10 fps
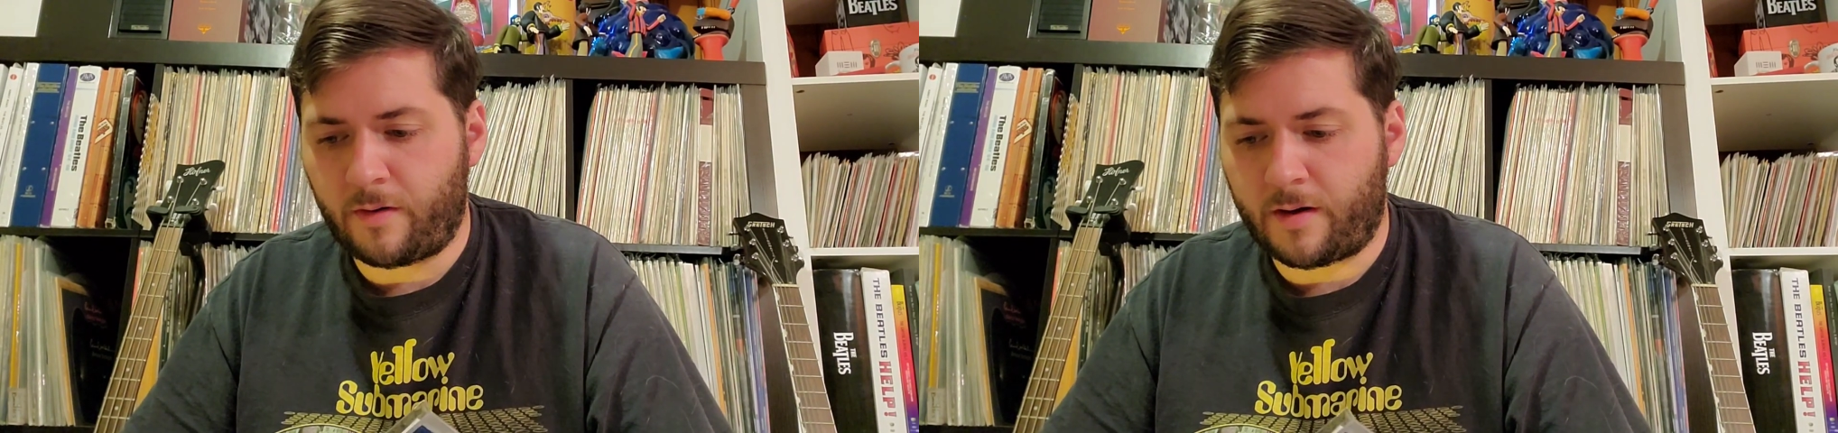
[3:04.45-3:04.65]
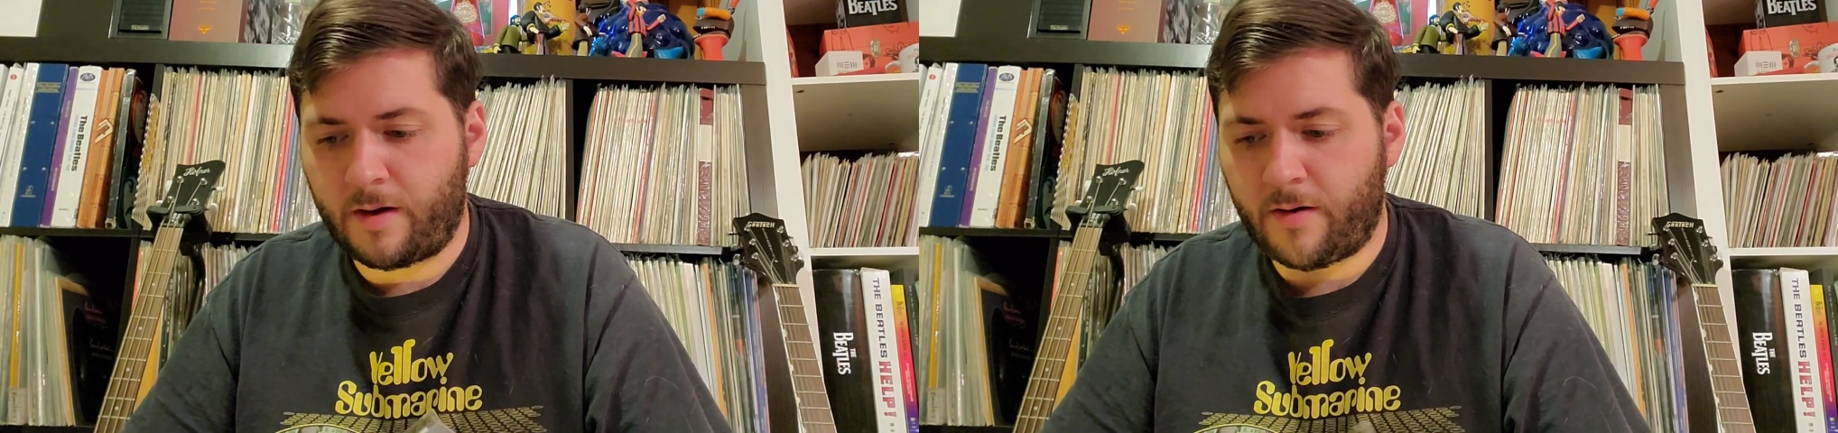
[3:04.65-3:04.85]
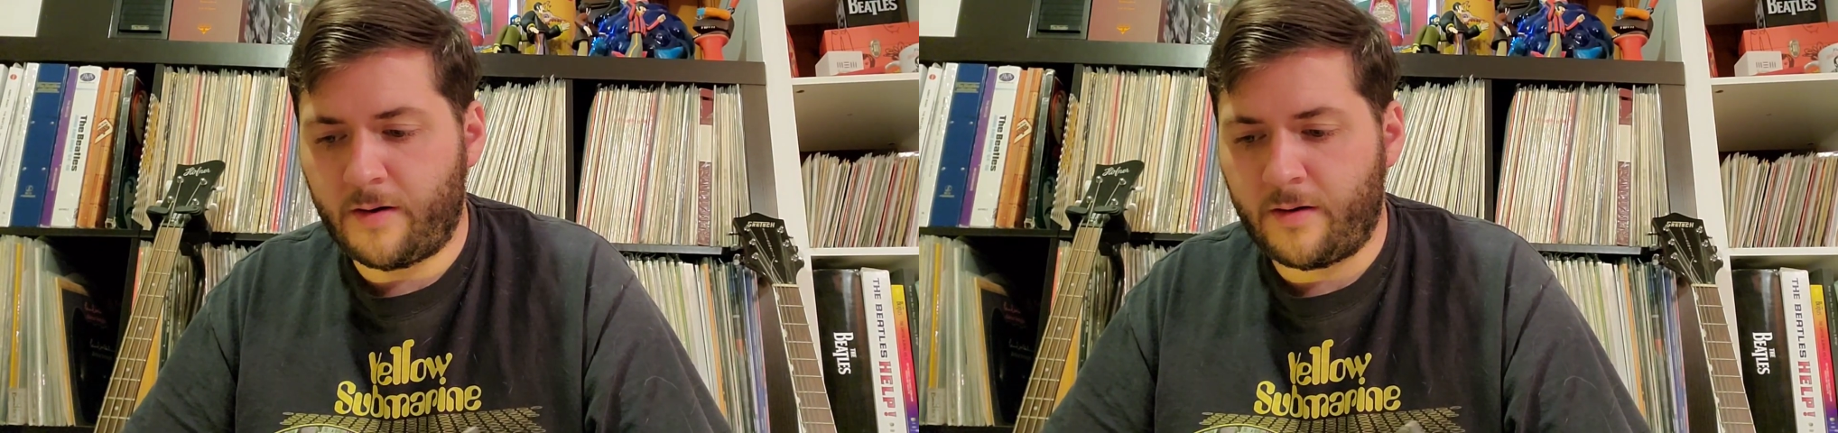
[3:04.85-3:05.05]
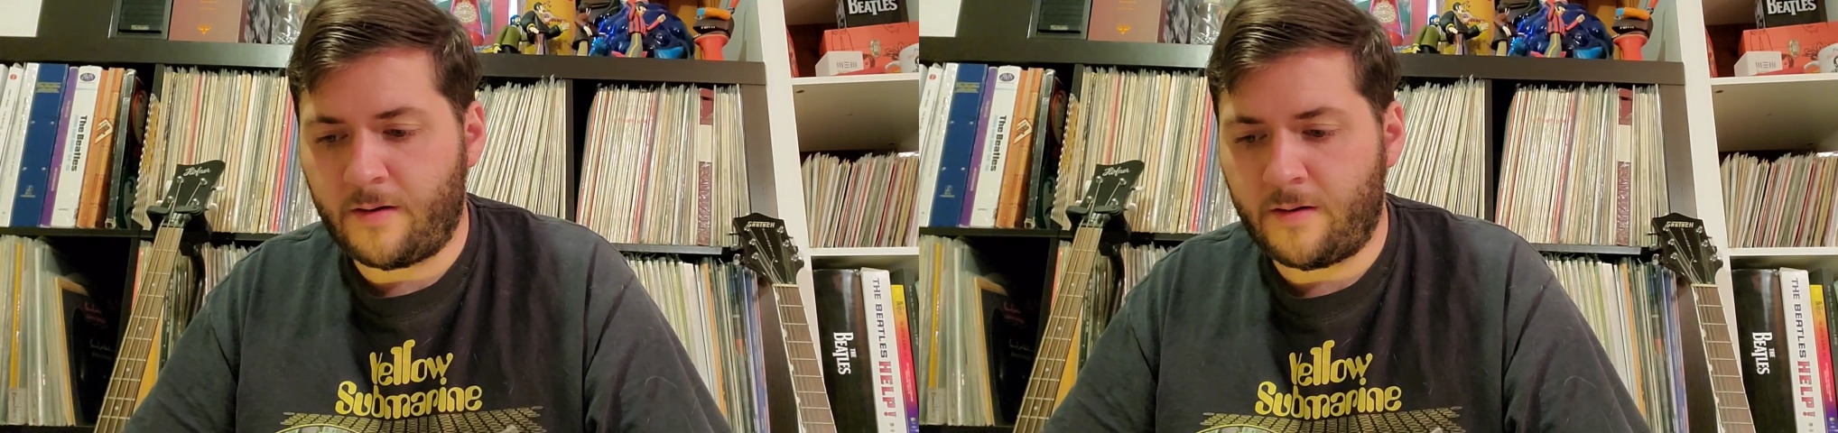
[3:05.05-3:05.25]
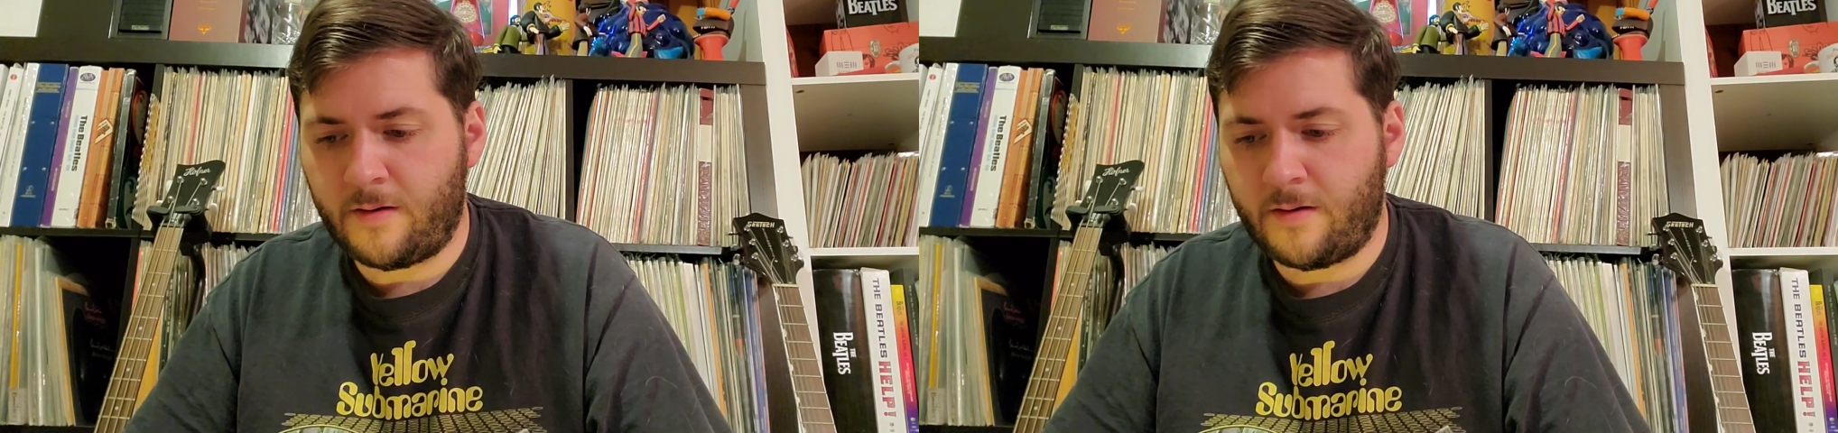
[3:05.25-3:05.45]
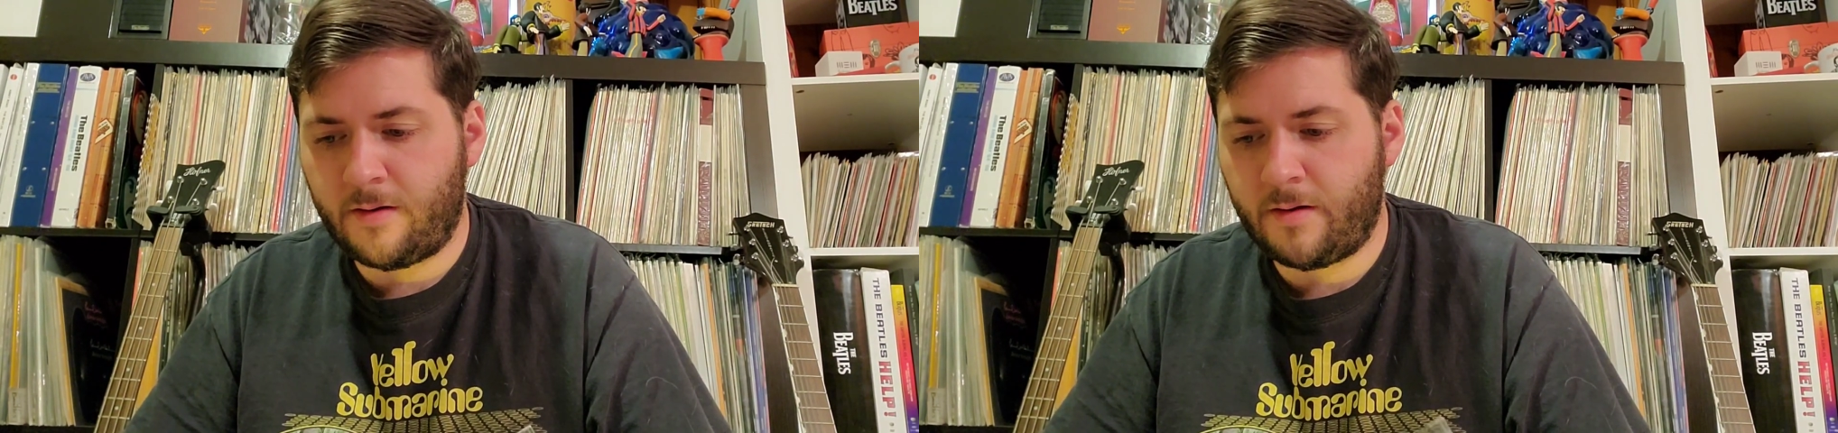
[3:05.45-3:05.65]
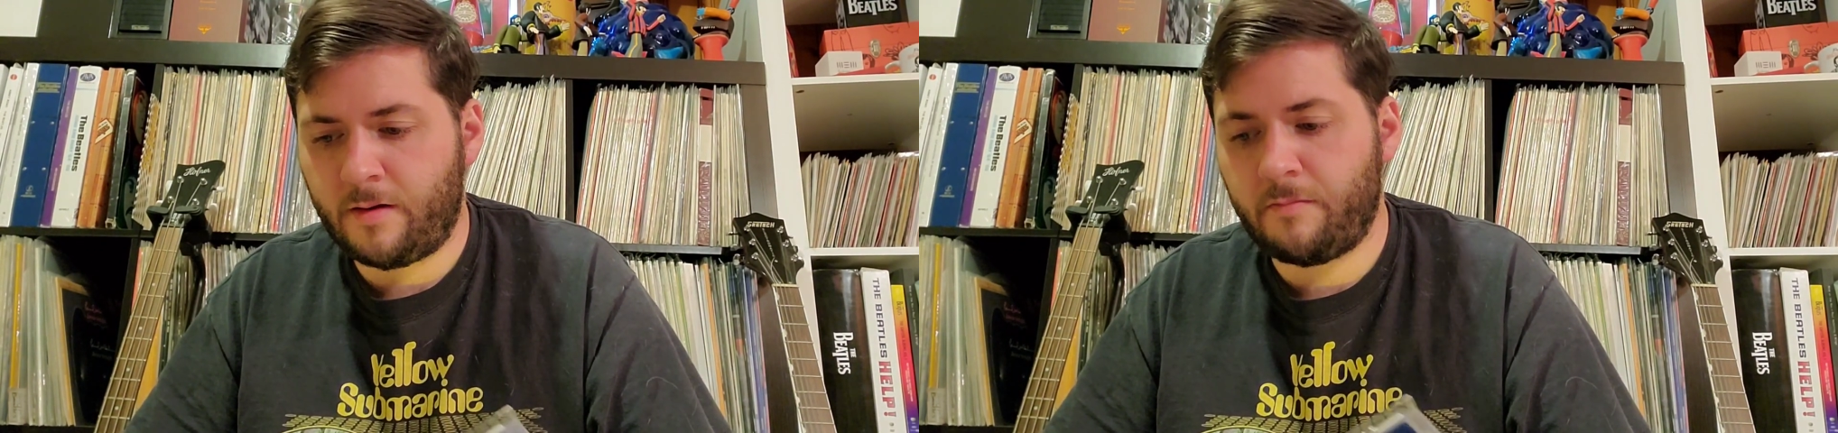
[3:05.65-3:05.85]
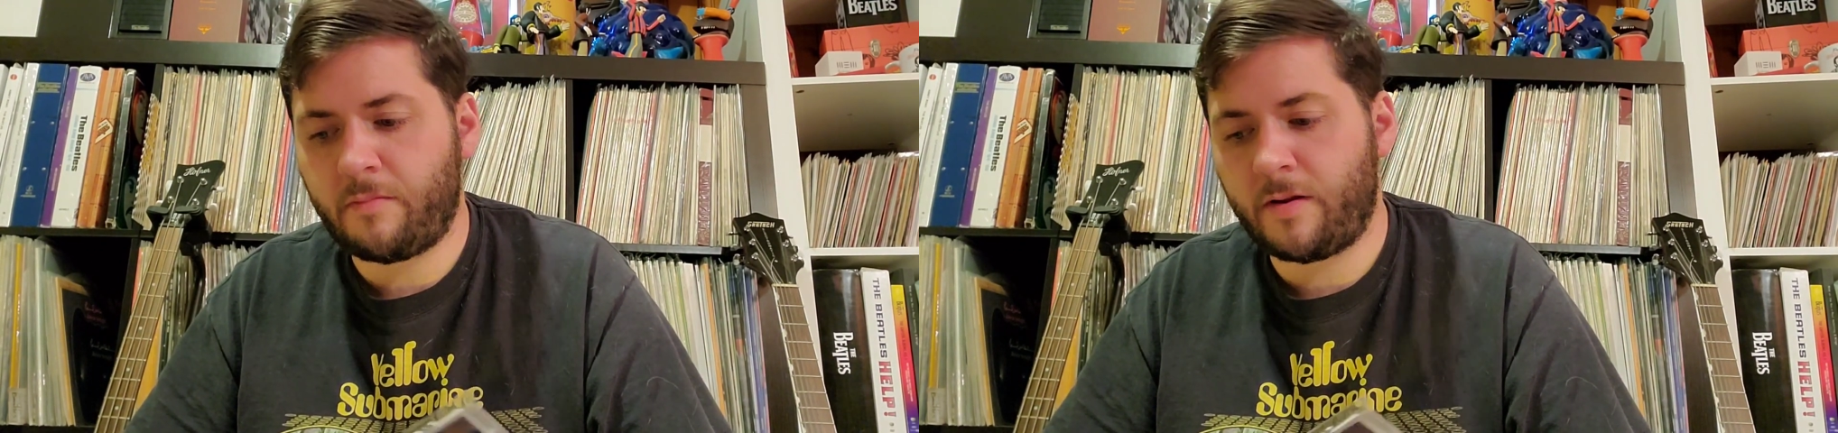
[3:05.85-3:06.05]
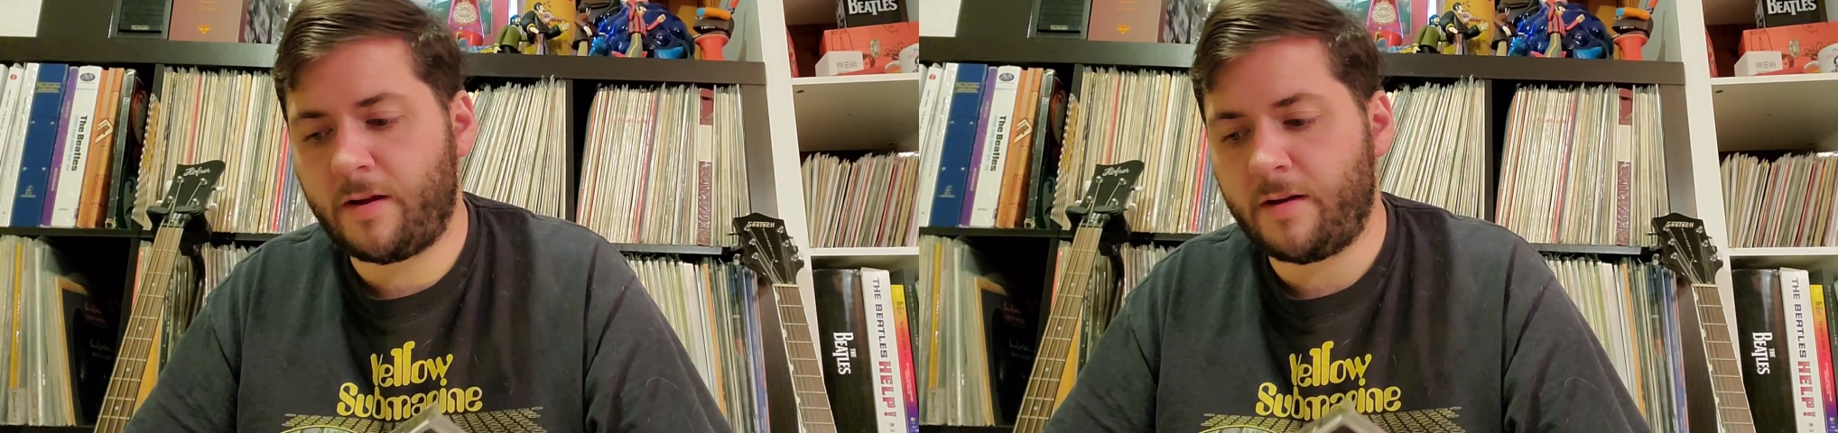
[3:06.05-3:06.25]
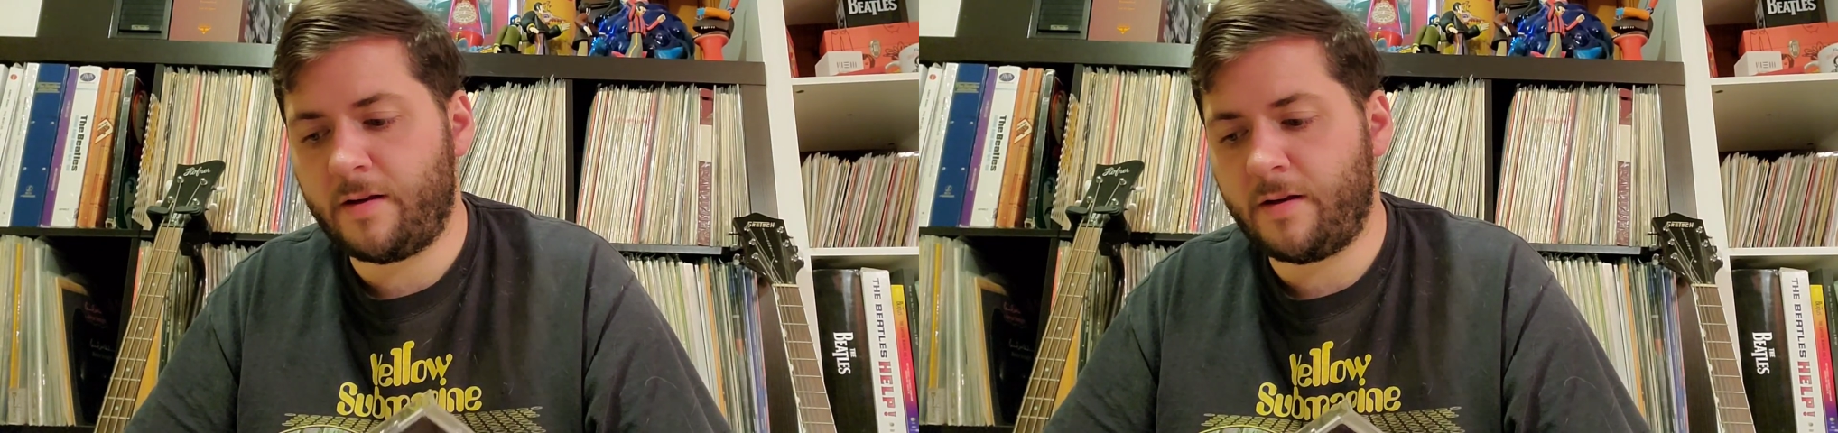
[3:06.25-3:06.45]
karat
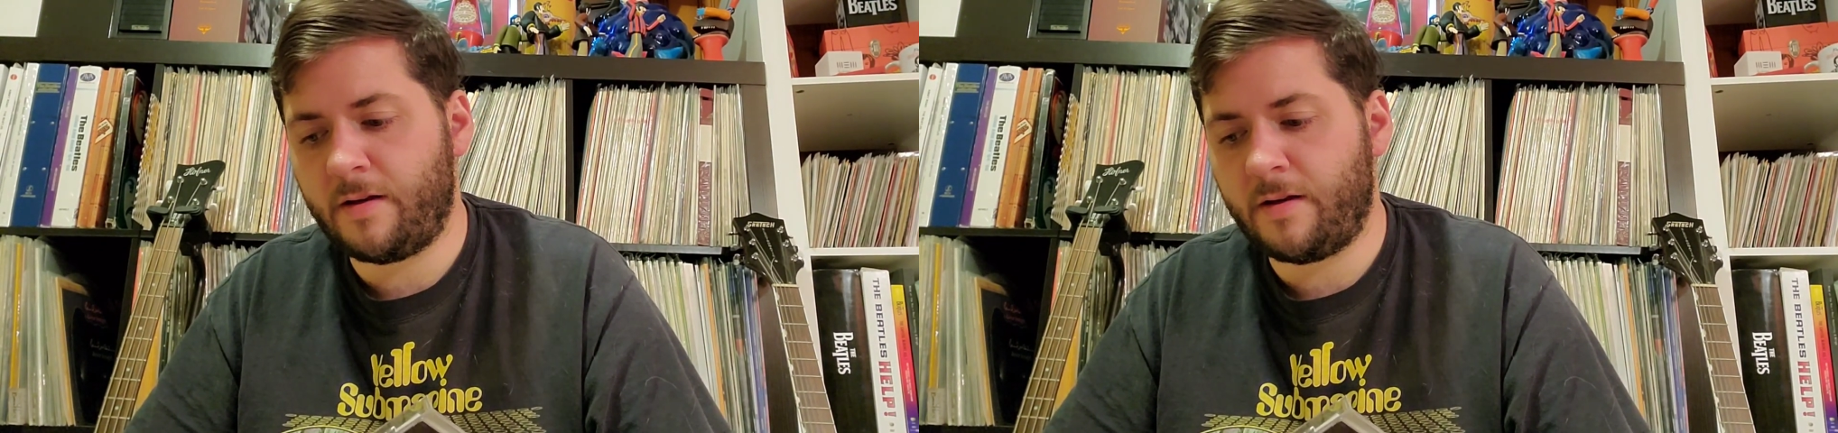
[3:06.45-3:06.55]
plated,